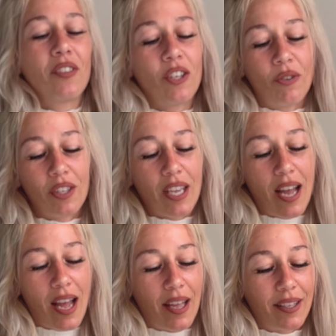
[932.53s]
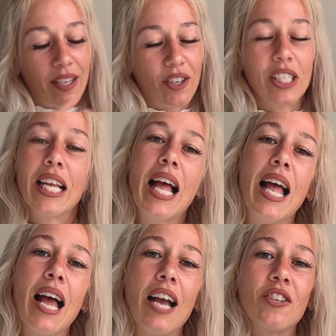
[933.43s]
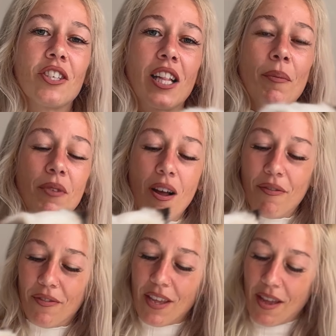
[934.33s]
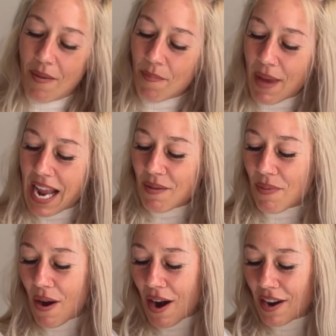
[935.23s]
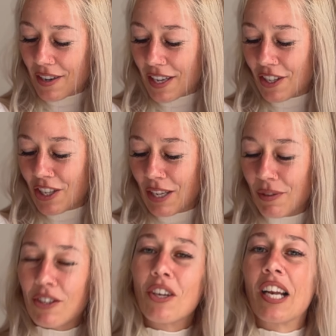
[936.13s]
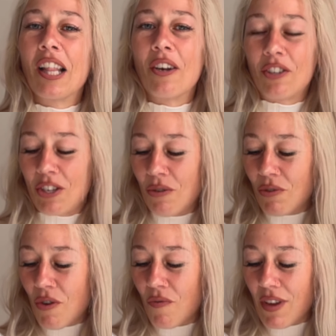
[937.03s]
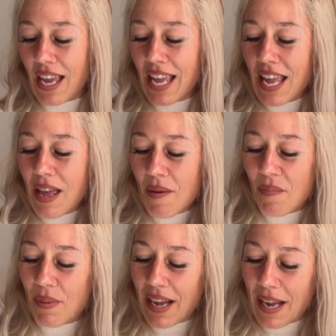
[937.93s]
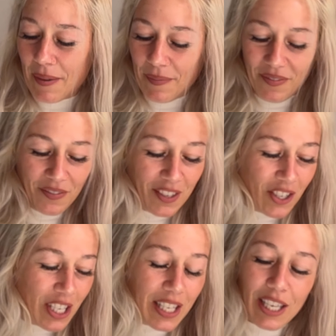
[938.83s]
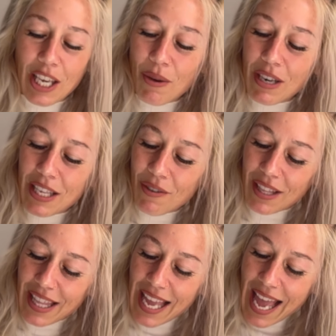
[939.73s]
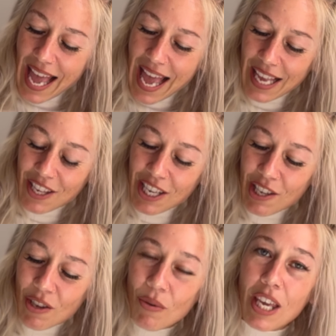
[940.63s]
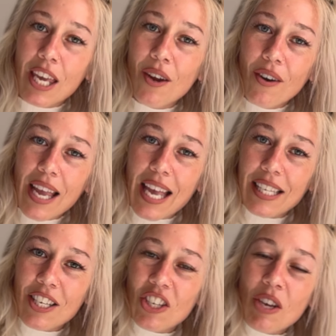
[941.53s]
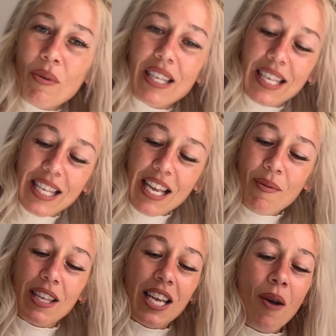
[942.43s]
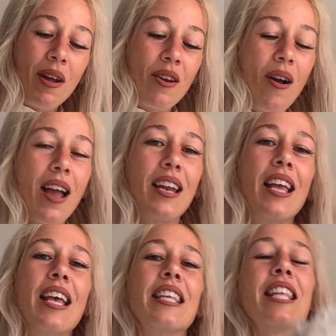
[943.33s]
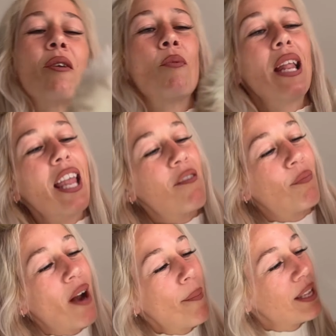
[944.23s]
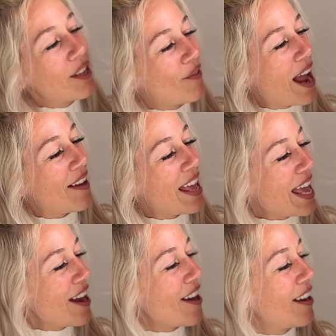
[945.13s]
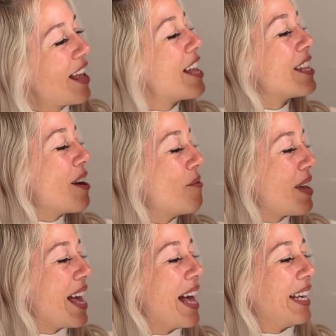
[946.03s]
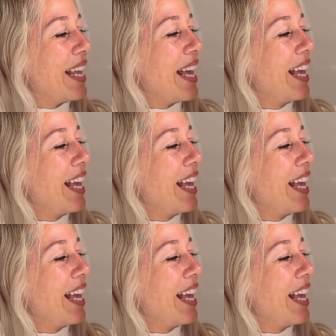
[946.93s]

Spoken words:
used scissors. I just clipped off the main part because she was looking a little too goofy. But she's the cutest little thing, and she's so curious, and she wants to see what's going on. Say, we love Brahmins around here, don't we, honey?